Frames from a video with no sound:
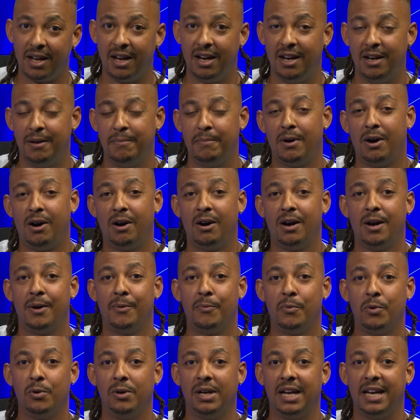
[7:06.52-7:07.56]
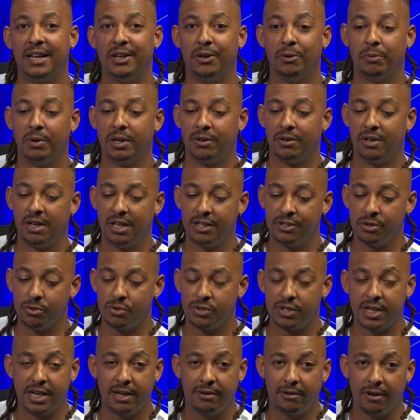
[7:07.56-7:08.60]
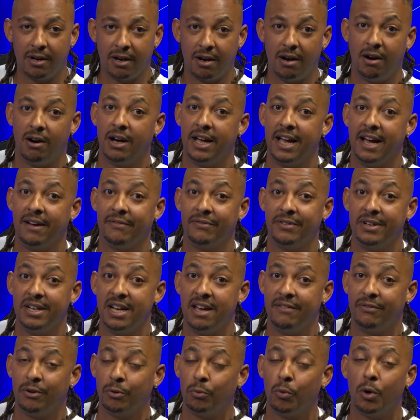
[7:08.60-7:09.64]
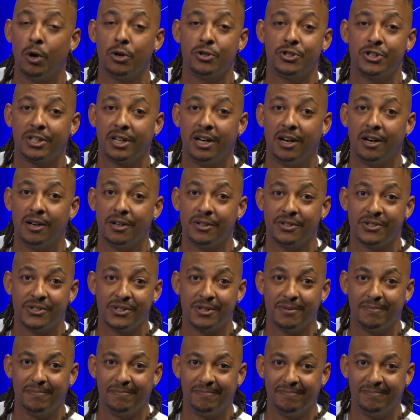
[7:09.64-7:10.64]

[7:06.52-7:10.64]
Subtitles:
I will let you in on a little secret. I have never watched Cars.